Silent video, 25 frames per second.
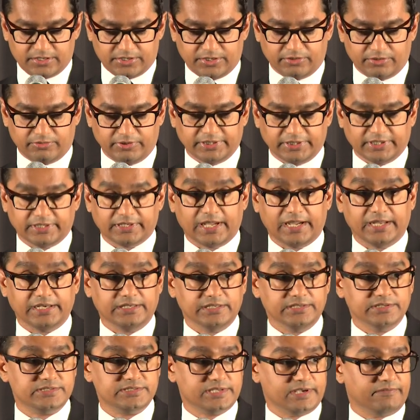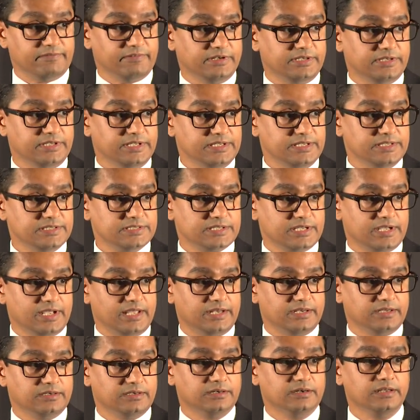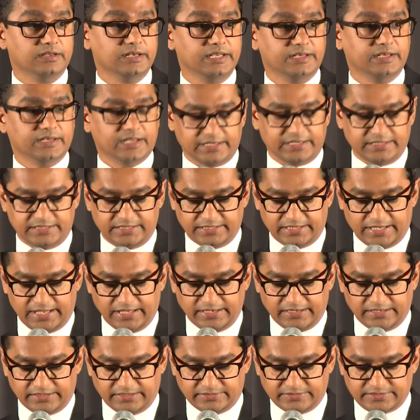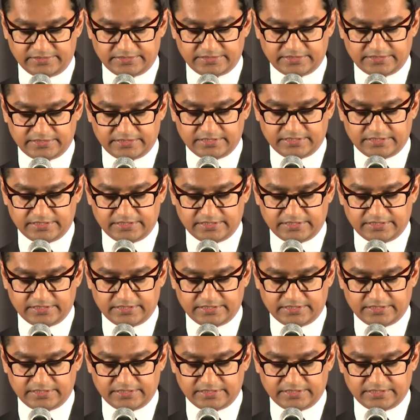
During the 1970s and early 1980s